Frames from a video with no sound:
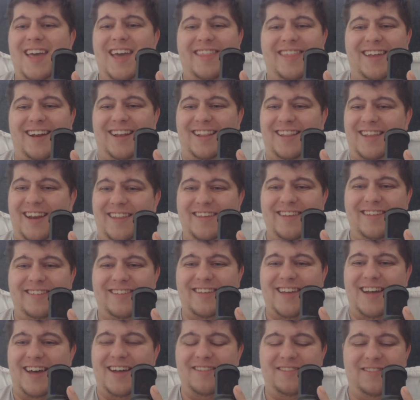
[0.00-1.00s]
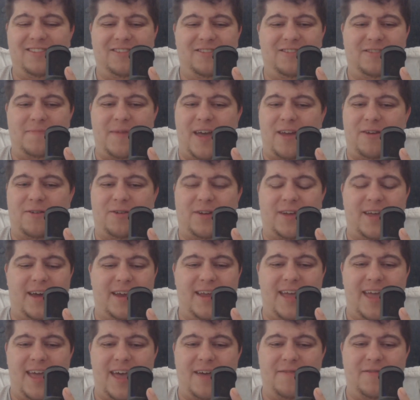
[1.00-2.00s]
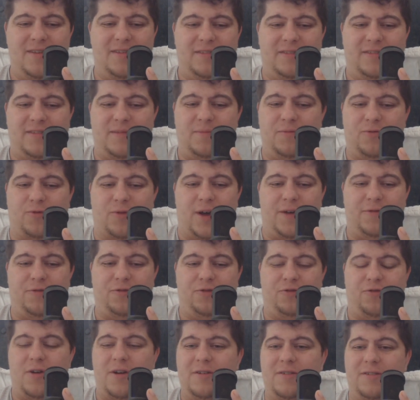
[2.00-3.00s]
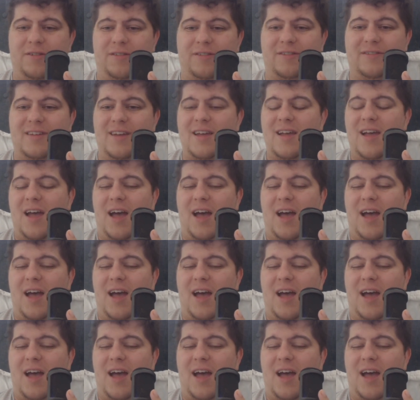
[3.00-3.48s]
that a lot of these consoles, man, are kind of having some rough struggles,